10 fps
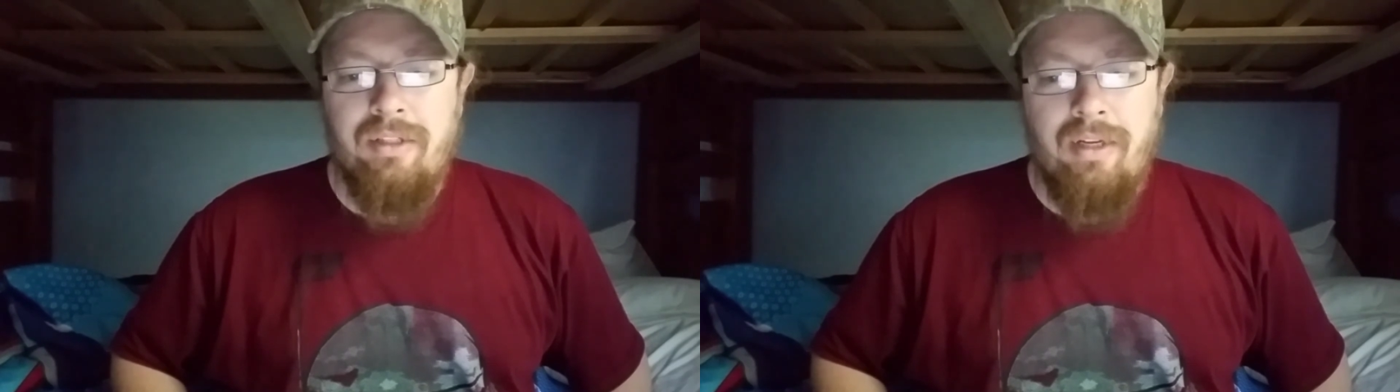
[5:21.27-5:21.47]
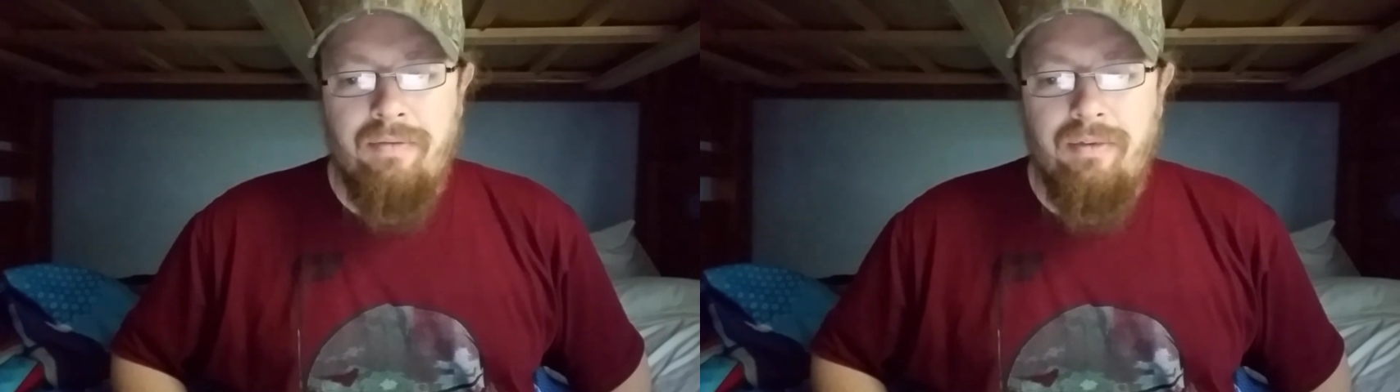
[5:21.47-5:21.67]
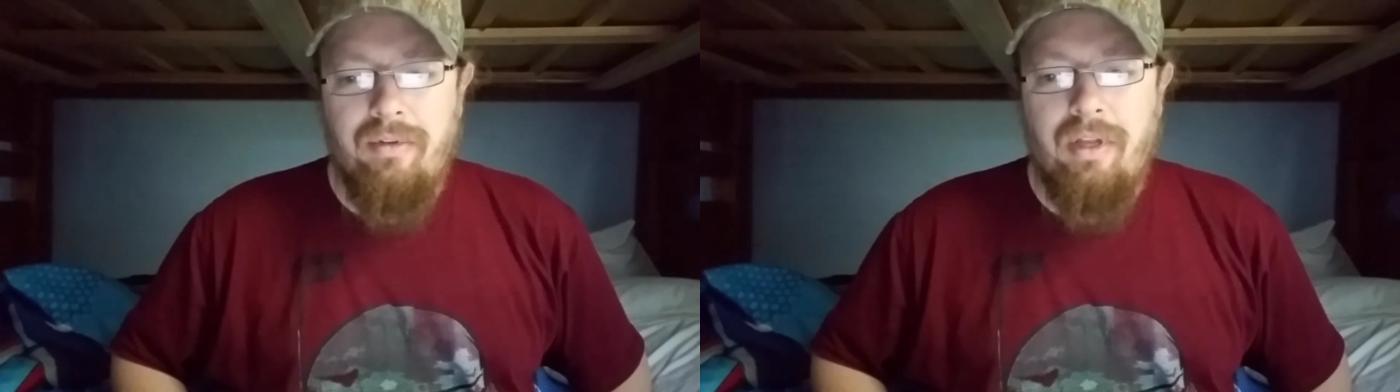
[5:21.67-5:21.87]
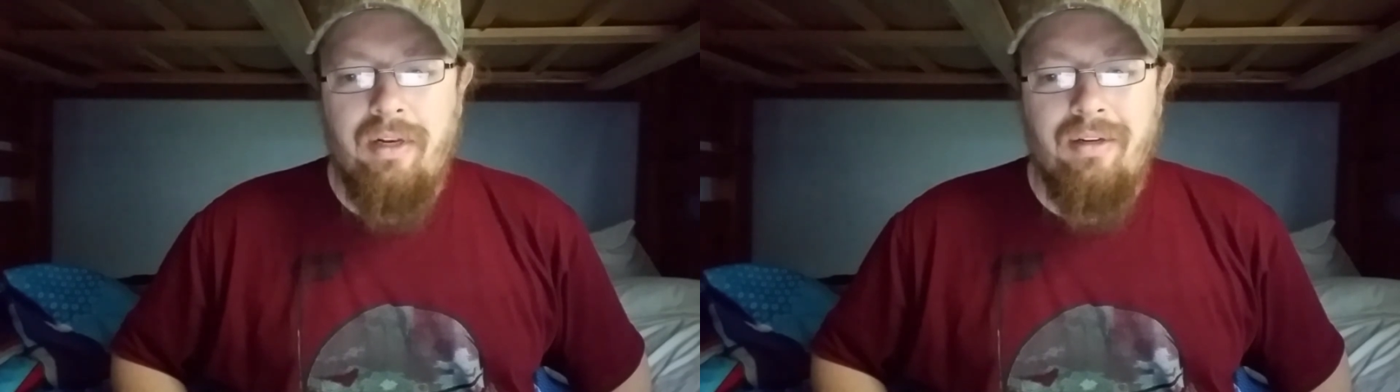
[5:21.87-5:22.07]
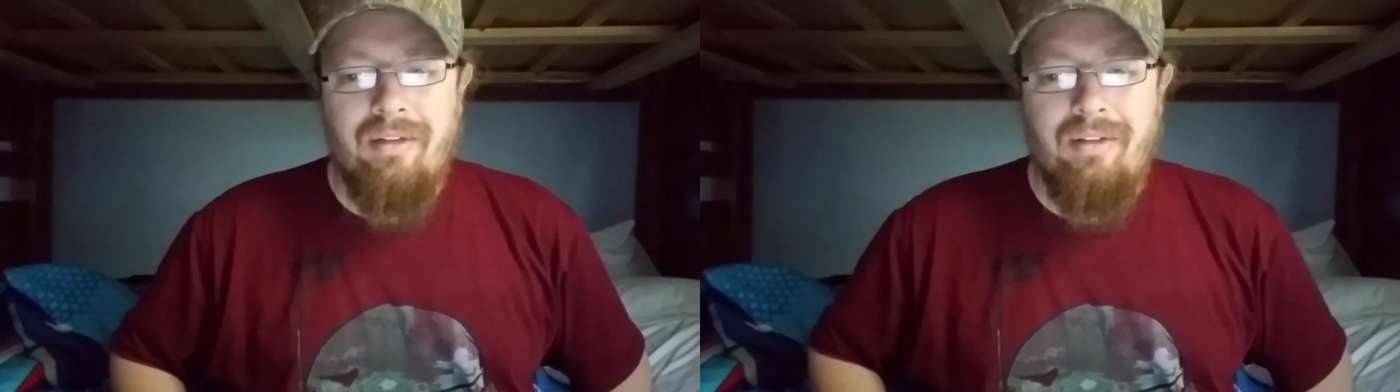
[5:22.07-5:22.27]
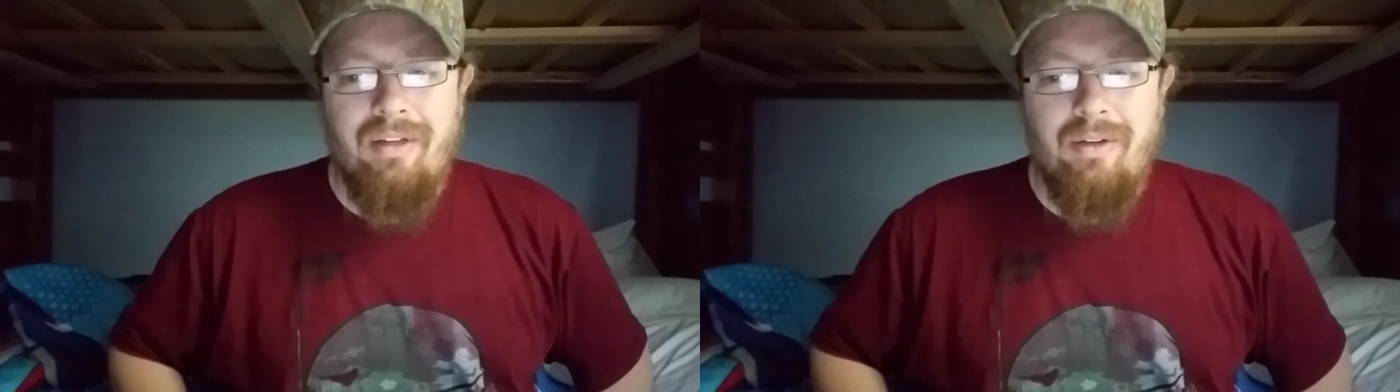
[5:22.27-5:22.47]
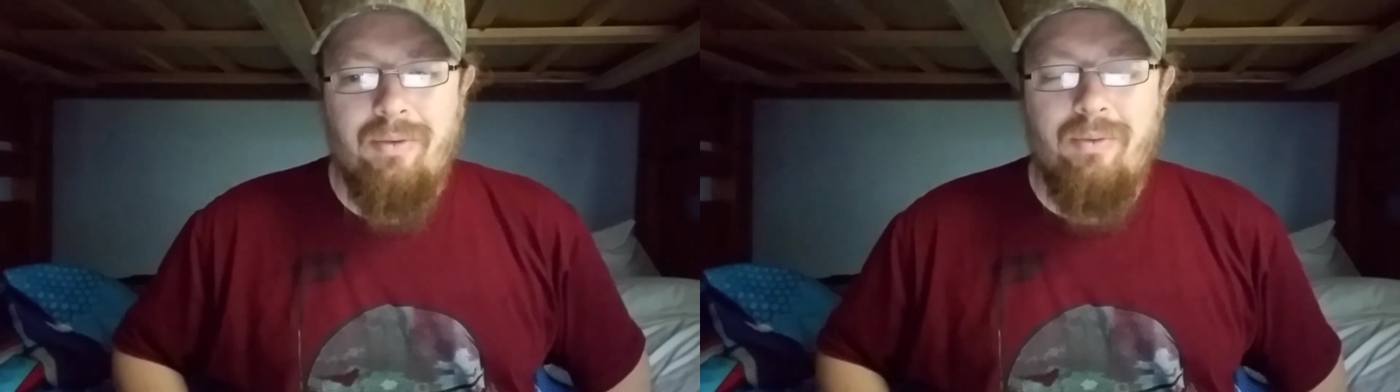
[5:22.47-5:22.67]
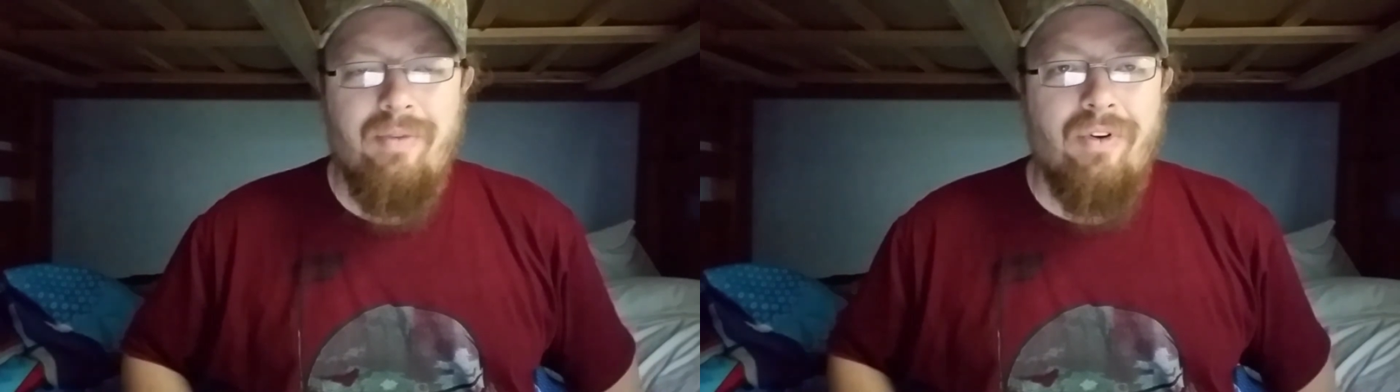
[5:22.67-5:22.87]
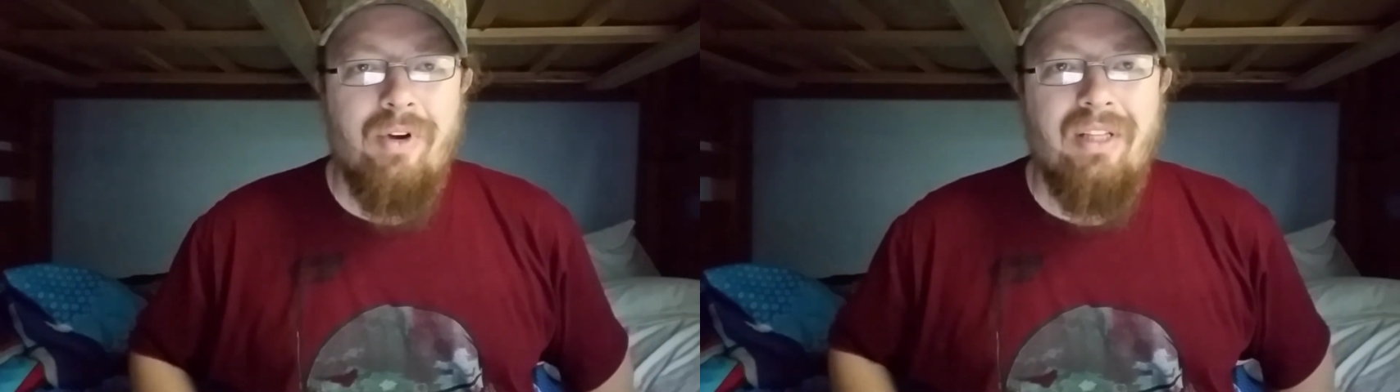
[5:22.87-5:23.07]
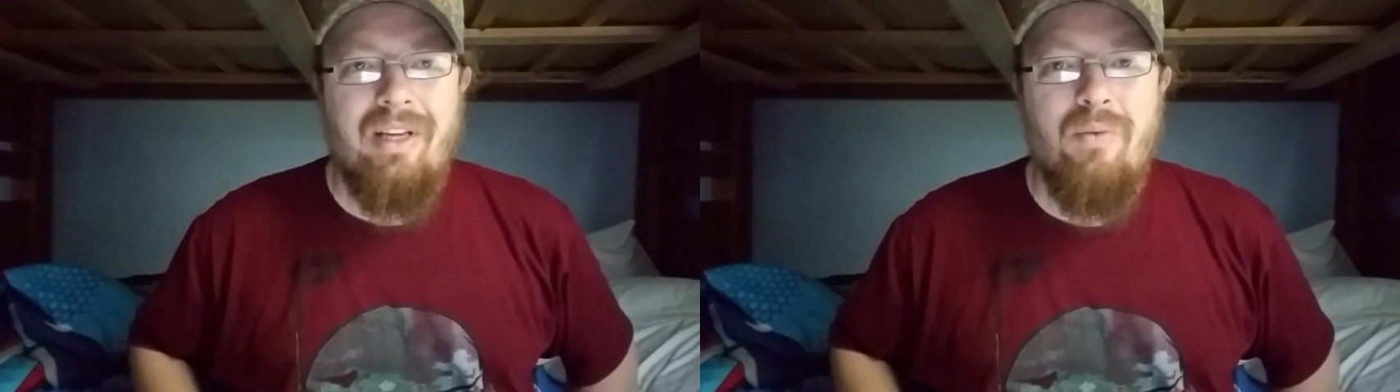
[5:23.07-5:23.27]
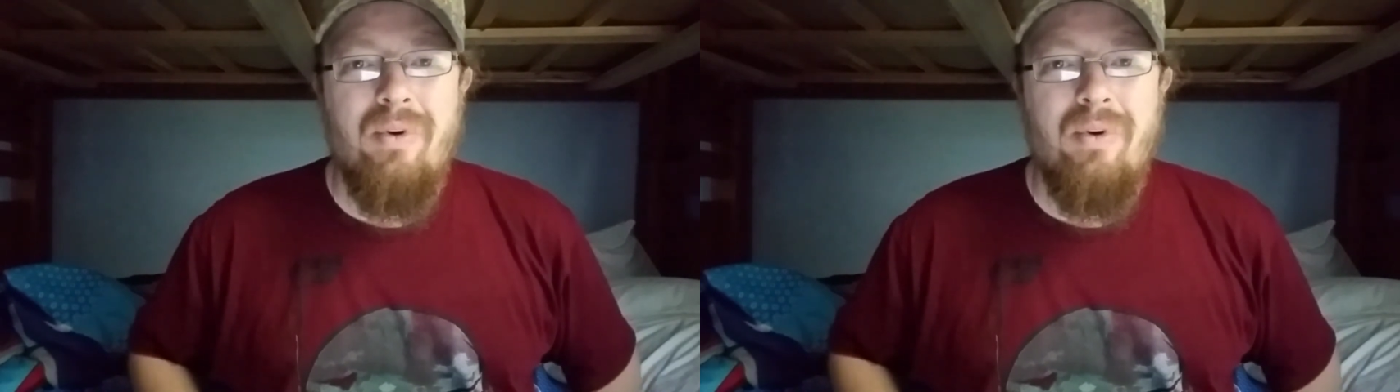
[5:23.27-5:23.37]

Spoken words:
Stuff, and, you know, we've all got that